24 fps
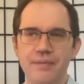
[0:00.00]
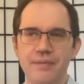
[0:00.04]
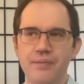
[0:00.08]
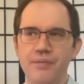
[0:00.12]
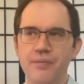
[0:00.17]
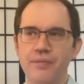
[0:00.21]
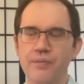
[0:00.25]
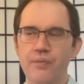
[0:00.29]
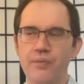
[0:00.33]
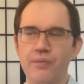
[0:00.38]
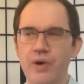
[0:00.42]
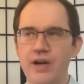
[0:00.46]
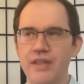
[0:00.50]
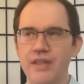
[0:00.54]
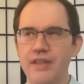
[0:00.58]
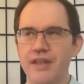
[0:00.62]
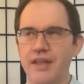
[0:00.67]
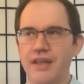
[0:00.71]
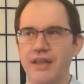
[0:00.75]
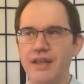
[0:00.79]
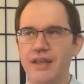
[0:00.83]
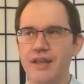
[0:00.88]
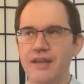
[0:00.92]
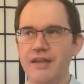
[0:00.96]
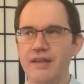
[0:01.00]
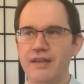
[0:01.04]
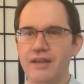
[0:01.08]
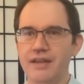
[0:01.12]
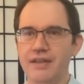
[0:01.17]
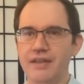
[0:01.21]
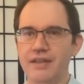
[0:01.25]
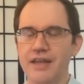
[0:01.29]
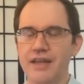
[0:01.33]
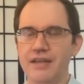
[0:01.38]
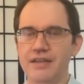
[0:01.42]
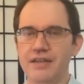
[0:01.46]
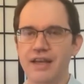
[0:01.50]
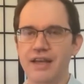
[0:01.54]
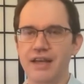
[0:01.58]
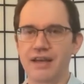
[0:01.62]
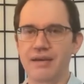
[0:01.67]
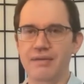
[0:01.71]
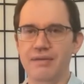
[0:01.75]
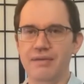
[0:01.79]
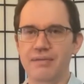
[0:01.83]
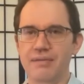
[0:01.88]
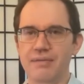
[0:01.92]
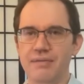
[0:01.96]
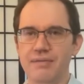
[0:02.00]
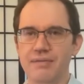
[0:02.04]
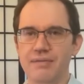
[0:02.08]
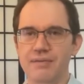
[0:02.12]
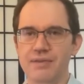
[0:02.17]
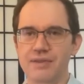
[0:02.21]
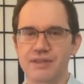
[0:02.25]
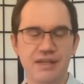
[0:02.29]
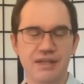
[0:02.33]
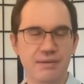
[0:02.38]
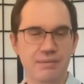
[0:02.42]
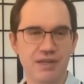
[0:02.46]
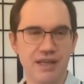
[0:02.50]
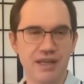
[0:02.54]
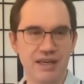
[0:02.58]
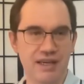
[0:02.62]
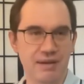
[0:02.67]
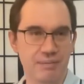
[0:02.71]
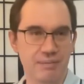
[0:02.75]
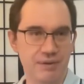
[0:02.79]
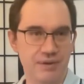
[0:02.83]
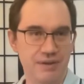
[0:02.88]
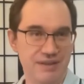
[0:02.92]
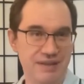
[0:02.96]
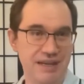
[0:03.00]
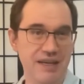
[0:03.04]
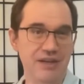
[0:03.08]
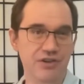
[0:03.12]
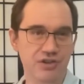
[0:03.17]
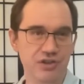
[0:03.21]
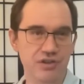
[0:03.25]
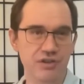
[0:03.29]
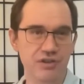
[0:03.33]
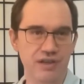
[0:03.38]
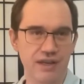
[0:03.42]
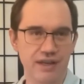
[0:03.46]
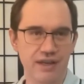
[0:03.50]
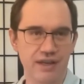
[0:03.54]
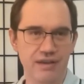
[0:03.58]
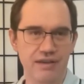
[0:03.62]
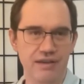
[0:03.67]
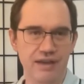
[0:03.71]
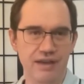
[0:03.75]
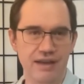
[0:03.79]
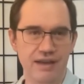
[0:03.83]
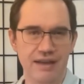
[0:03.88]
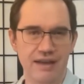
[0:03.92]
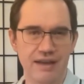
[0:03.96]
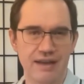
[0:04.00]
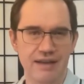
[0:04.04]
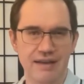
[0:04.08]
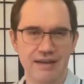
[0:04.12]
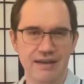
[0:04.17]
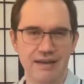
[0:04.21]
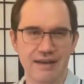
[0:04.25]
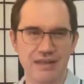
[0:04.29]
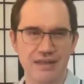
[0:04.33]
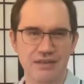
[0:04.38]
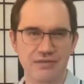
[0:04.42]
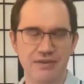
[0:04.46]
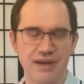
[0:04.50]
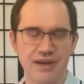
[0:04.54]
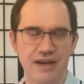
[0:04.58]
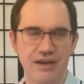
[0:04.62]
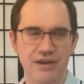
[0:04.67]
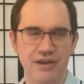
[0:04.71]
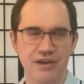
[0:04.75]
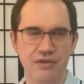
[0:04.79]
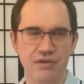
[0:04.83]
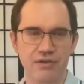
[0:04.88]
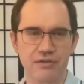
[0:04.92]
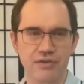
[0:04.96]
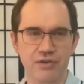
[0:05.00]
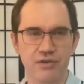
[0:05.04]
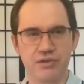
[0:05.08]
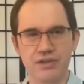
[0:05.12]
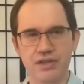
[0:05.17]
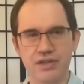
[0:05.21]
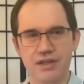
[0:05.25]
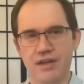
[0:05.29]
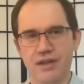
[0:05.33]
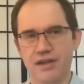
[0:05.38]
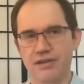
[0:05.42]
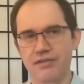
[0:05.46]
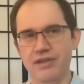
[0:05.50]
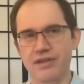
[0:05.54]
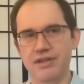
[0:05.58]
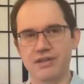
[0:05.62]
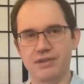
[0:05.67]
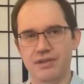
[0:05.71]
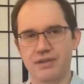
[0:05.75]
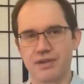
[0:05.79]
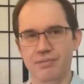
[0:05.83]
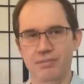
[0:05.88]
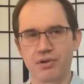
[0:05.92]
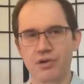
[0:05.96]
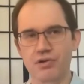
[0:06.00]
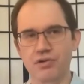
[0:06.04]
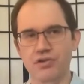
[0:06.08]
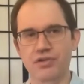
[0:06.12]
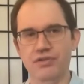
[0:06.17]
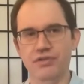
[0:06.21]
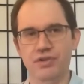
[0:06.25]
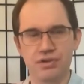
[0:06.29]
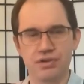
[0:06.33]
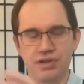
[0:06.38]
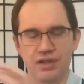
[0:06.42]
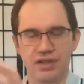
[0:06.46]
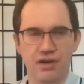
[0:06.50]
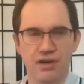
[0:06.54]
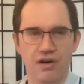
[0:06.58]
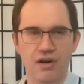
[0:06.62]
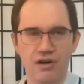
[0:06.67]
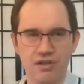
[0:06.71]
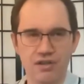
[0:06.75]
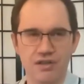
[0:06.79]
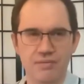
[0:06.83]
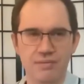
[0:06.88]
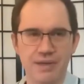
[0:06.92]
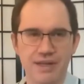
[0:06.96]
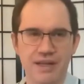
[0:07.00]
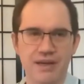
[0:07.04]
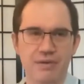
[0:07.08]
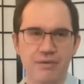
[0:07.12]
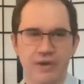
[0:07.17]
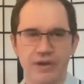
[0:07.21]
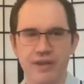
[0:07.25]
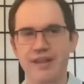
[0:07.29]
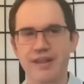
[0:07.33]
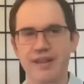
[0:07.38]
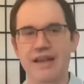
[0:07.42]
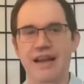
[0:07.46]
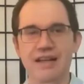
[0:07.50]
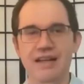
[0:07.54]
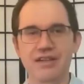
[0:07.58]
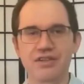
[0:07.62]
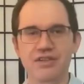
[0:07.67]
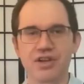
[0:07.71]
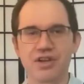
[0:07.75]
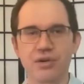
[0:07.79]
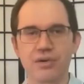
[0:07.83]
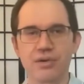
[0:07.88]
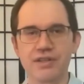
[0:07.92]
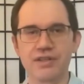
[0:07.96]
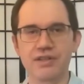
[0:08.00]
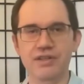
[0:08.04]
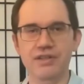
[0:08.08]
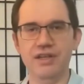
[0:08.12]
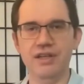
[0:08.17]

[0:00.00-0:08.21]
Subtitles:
One of the things that seems like it potentially has value of this approach of using cards to begin with at ASDO is